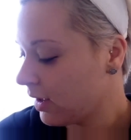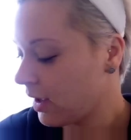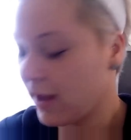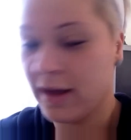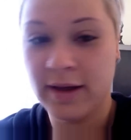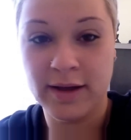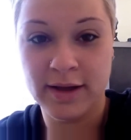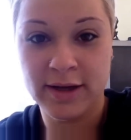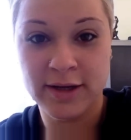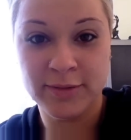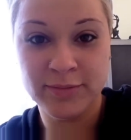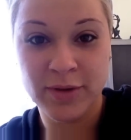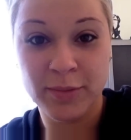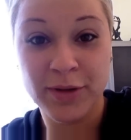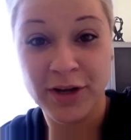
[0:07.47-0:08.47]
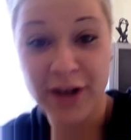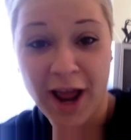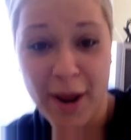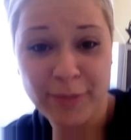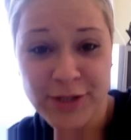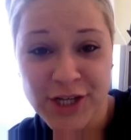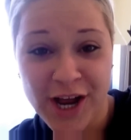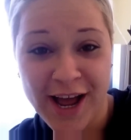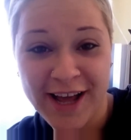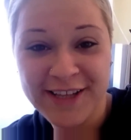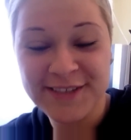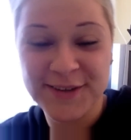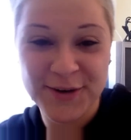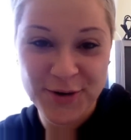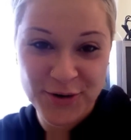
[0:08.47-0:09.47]
I'm a little camera shy,
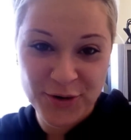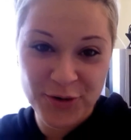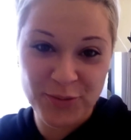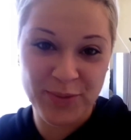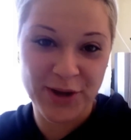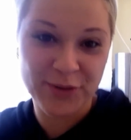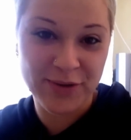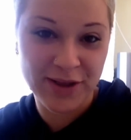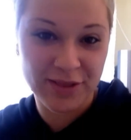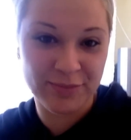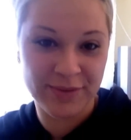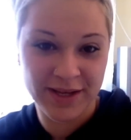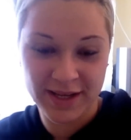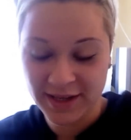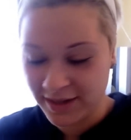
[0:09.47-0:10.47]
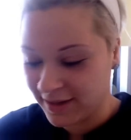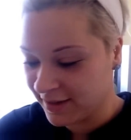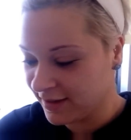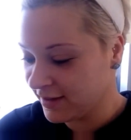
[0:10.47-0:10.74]
so bear with me.